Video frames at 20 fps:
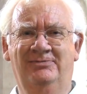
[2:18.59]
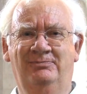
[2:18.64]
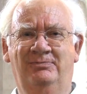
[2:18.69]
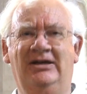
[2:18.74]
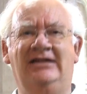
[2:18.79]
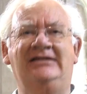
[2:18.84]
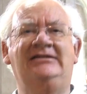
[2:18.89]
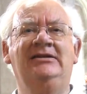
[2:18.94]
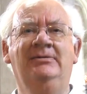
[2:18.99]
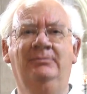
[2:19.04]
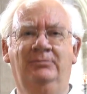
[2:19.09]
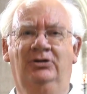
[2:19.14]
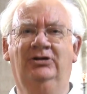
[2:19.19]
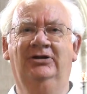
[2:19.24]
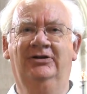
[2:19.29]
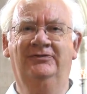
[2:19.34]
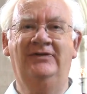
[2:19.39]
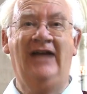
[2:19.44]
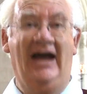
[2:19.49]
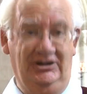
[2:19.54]
be a symbol
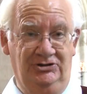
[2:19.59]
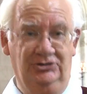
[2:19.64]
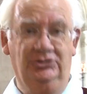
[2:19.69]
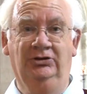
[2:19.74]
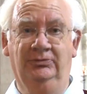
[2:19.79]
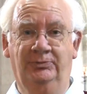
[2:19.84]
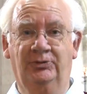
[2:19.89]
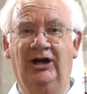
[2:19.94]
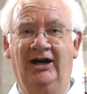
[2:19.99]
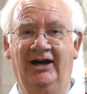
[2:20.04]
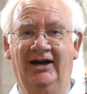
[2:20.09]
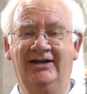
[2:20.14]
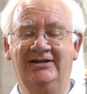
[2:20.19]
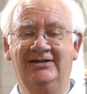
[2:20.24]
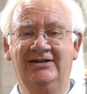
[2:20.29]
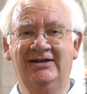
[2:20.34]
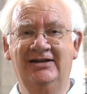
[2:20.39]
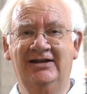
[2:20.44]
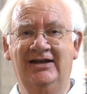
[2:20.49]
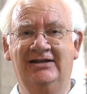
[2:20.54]
of national
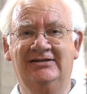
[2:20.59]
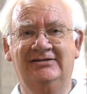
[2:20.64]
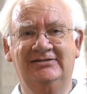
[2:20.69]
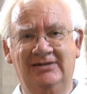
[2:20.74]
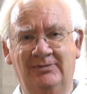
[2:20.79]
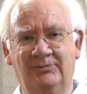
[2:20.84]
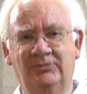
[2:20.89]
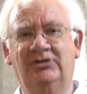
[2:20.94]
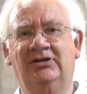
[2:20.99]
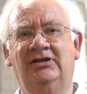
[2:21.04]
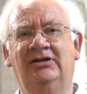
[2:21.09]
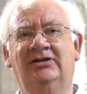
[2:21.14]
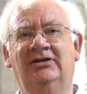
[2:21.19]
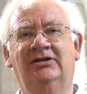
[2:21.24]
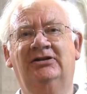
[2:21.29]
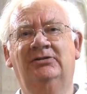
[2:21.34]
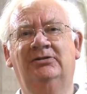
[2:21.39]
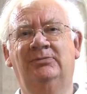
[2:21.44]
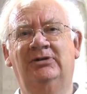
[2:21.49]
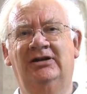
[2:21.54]
pride, it's something
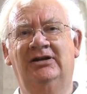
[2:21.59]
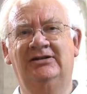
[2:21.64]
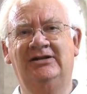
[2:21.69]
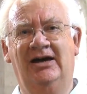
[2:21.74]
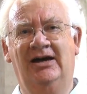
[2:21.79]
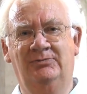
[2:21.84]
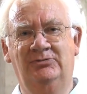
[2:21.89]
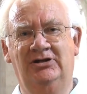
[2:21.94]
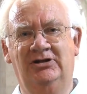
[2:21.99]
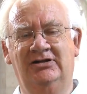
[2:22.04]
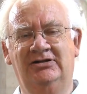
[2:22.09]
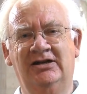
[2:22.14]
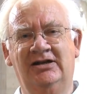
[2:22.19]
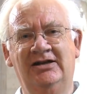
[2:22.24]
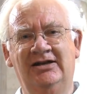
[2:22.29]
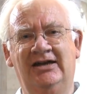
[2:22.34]
that can be adapted